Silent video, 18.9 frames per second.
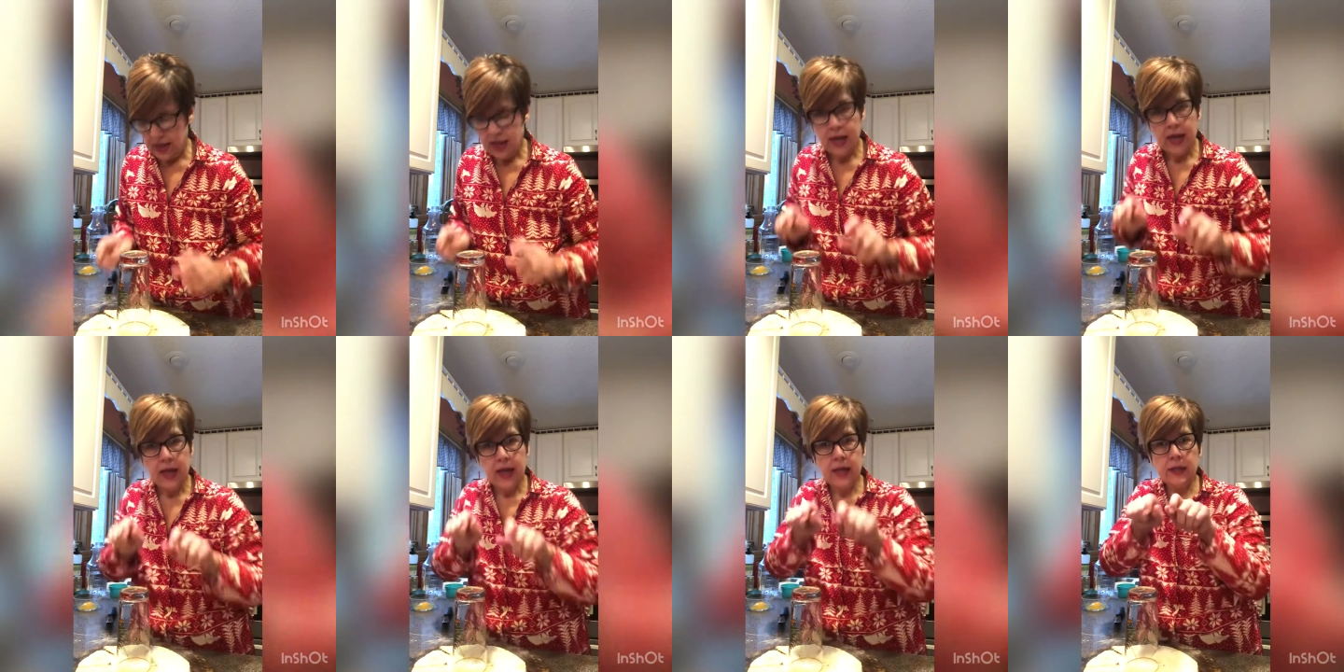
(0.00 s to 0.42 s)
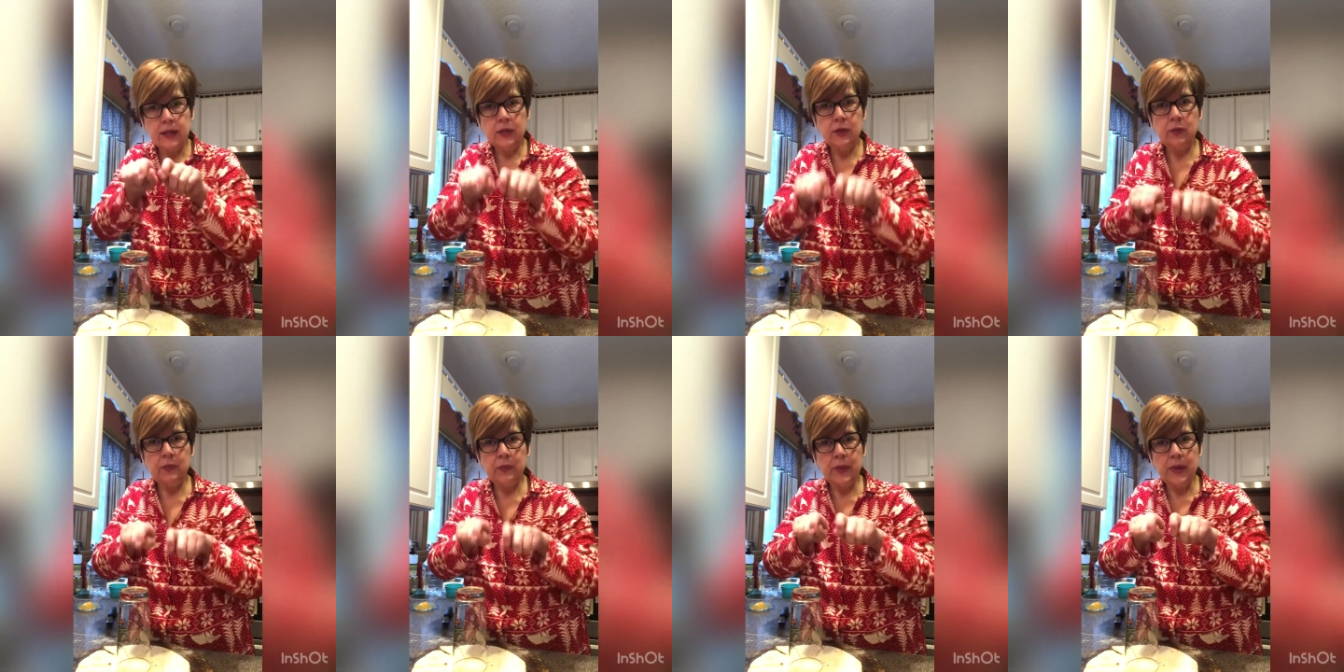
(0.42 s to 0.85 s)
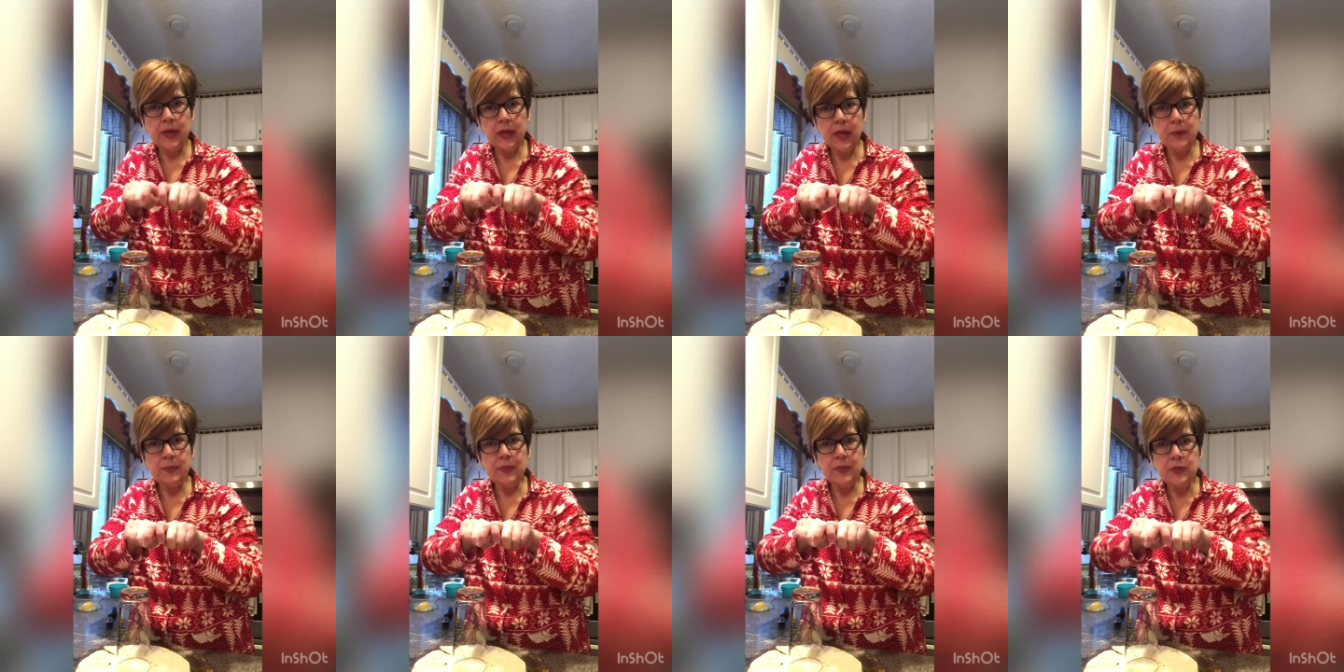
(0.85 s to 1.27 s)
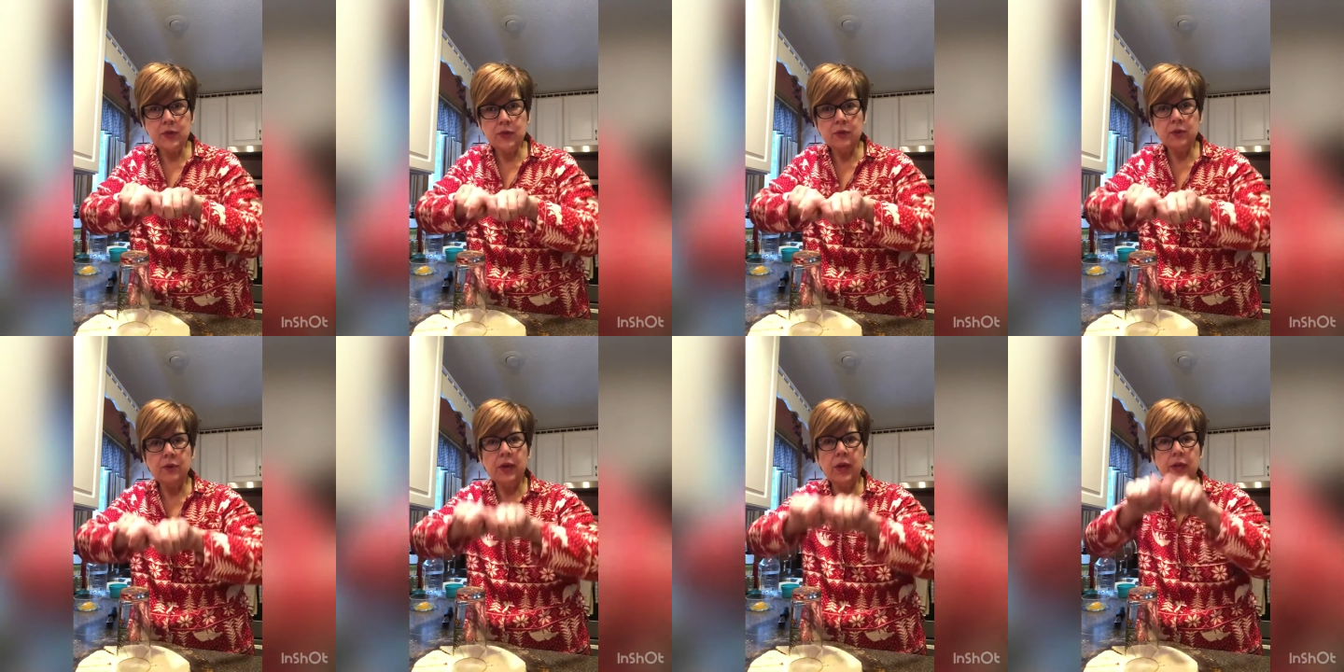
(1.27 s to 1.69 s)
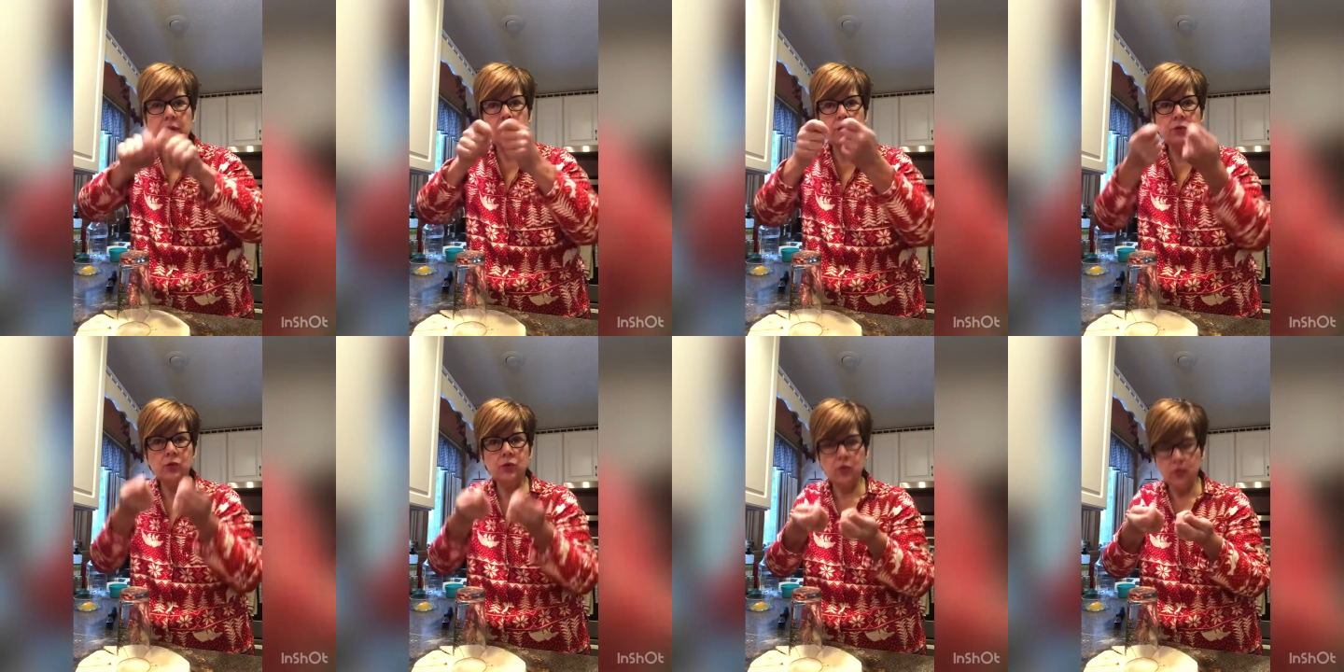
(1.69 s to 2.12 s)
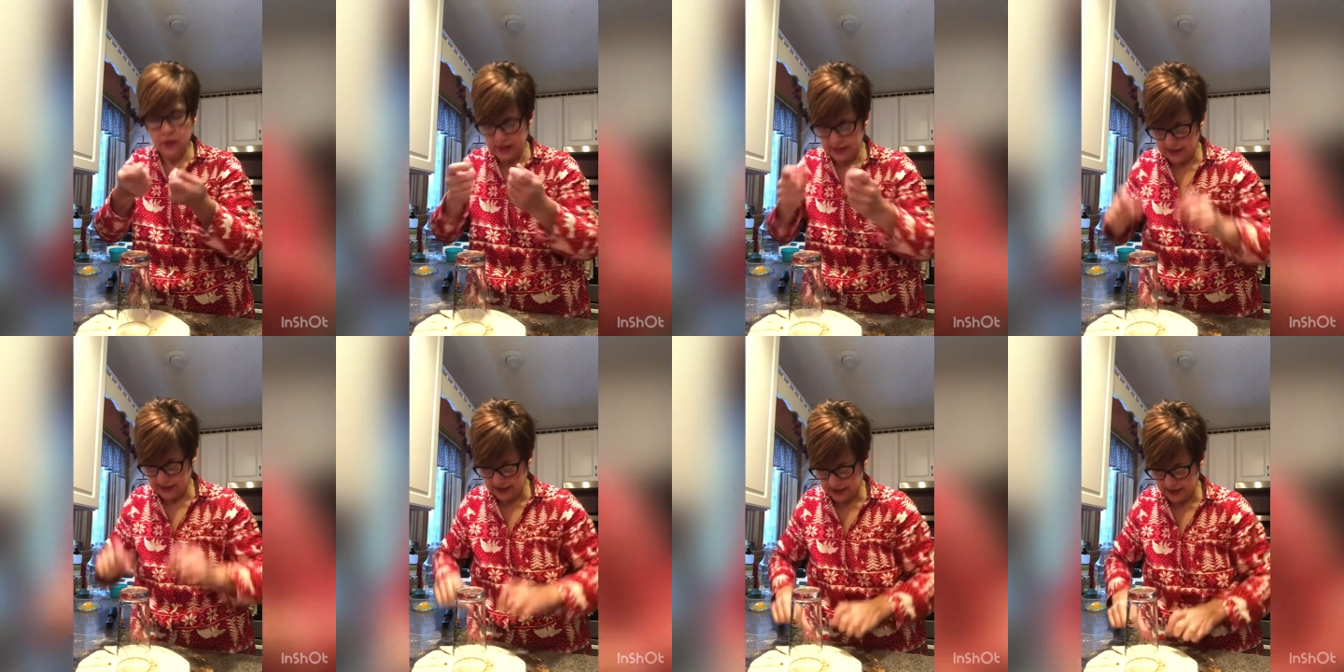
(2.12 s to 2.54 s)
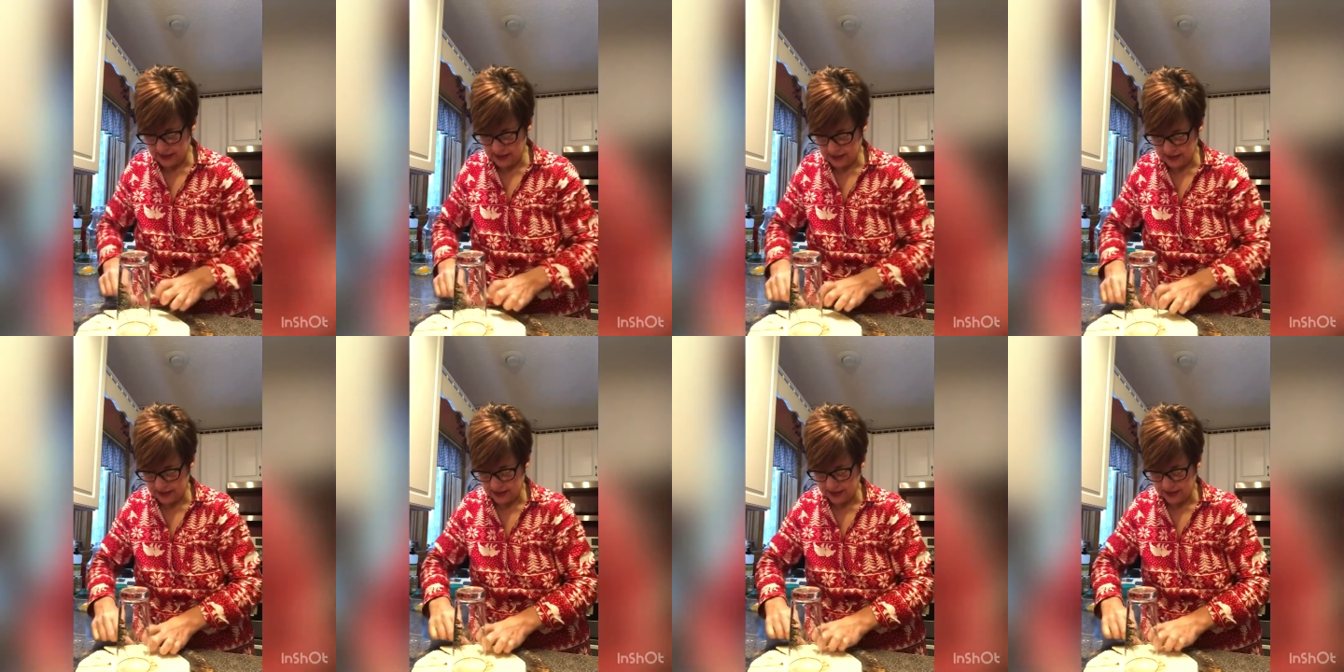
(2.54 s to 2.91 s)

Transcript: And you pick up the 2 and you twist it.